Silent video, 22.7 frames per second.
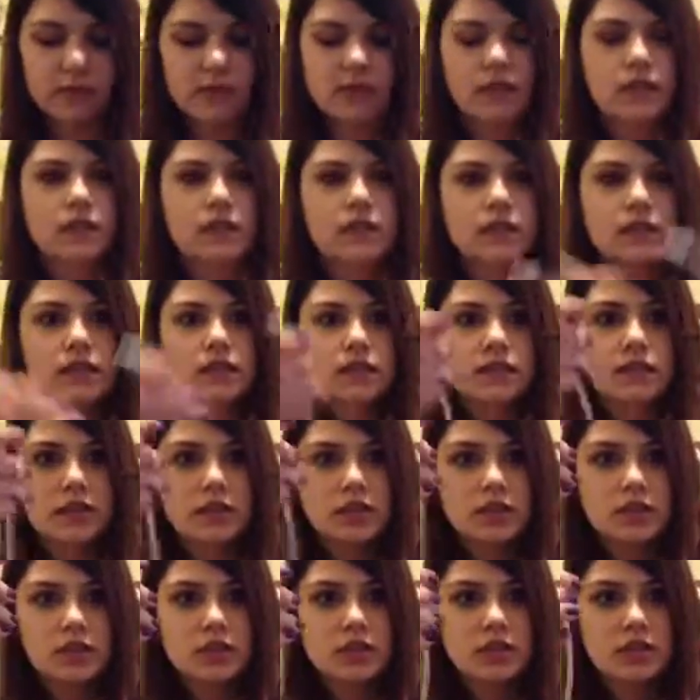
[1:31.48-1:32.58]
these
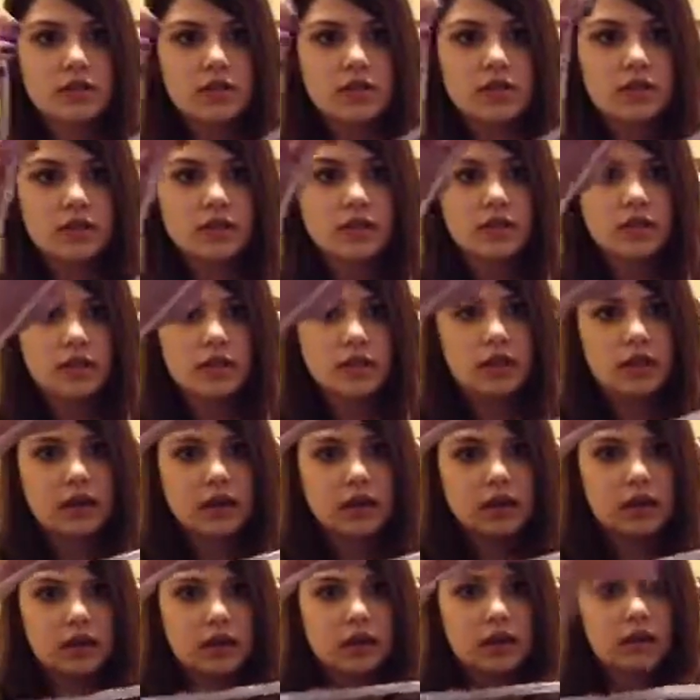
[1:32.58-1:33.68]
extensions that
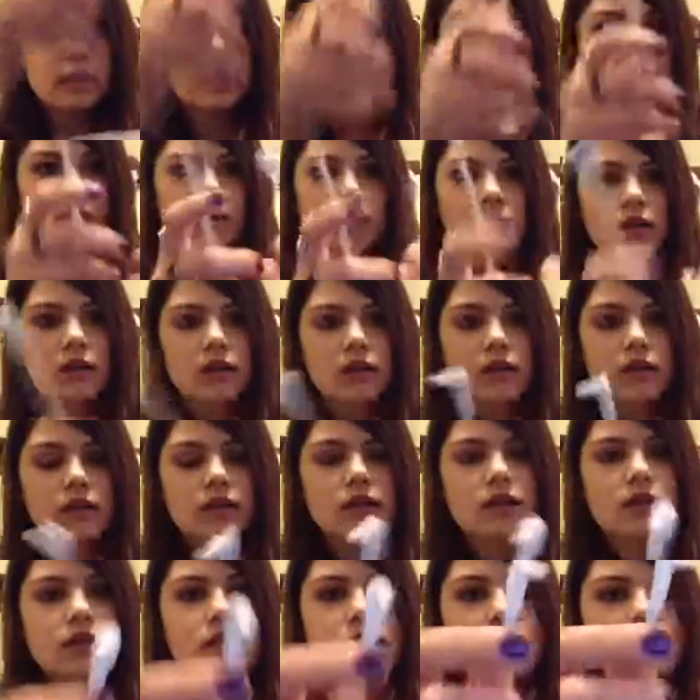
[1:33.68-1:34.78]
come.
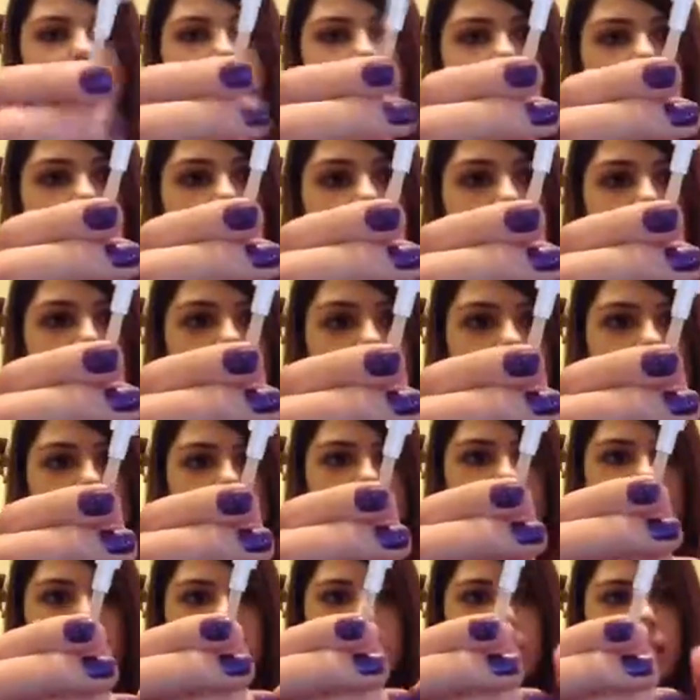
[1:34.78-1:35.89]
This is the end
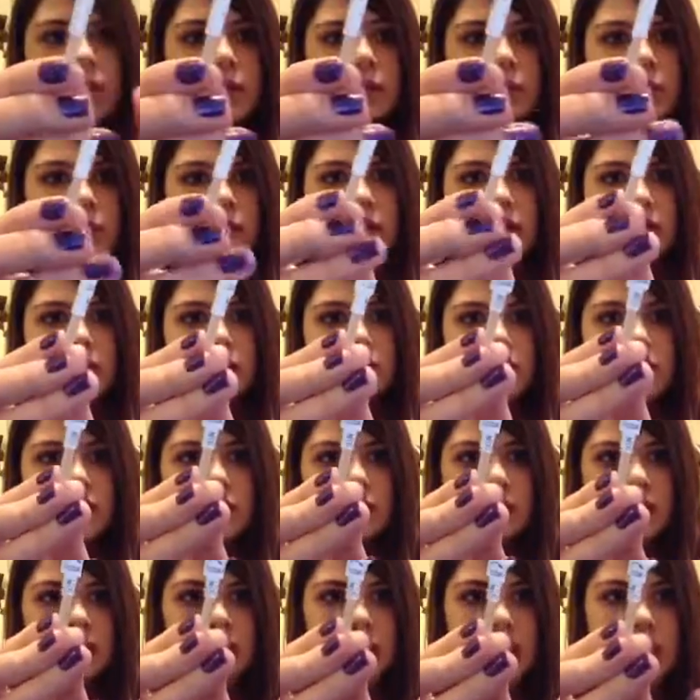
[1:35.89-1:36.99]
that would be
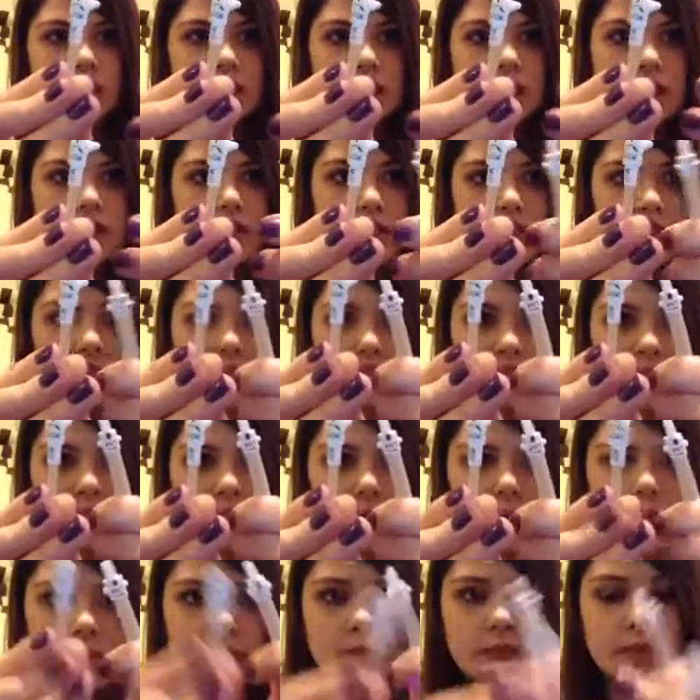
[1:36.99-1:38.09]
hooked into the
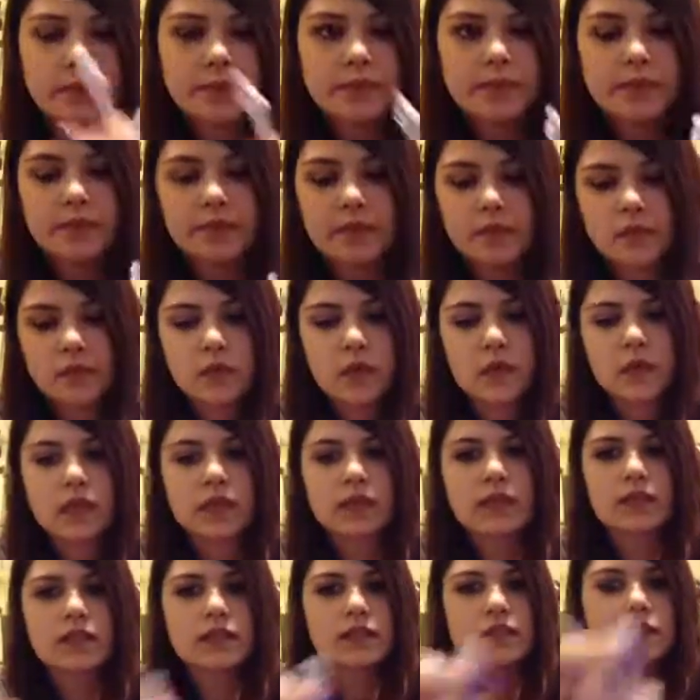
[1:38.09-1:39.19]
tube.
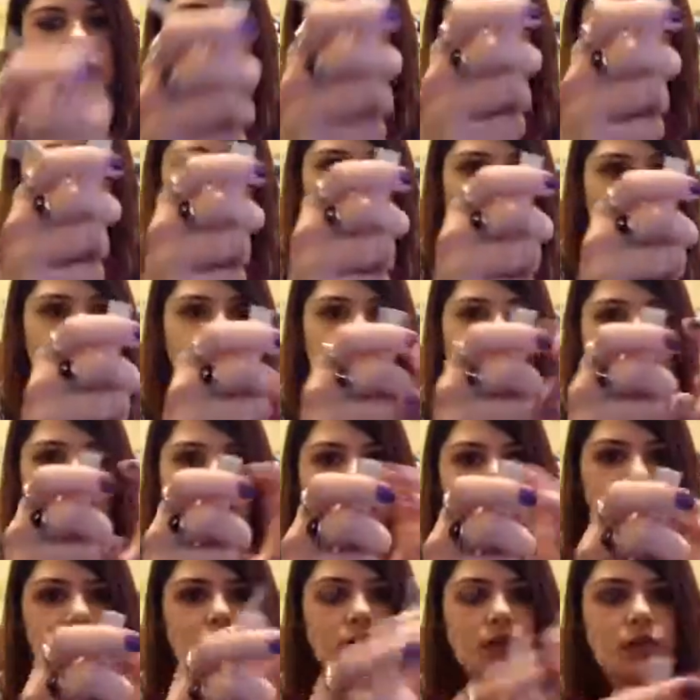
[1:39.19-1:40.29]
This is the end
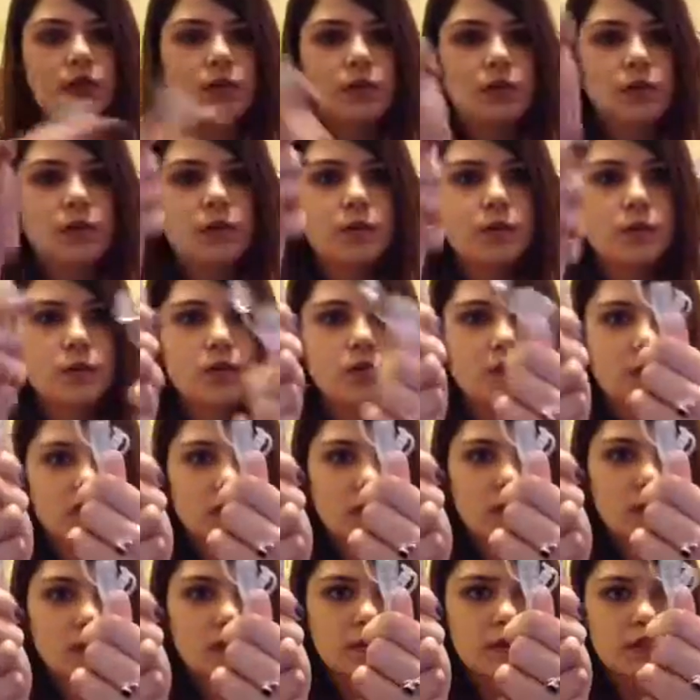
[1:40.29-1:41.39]
that you hook
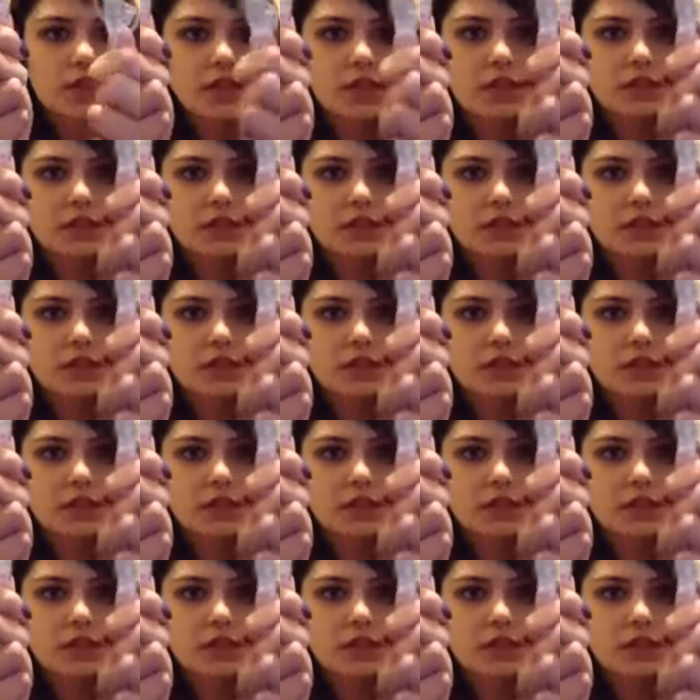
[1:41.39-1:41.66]
a syringe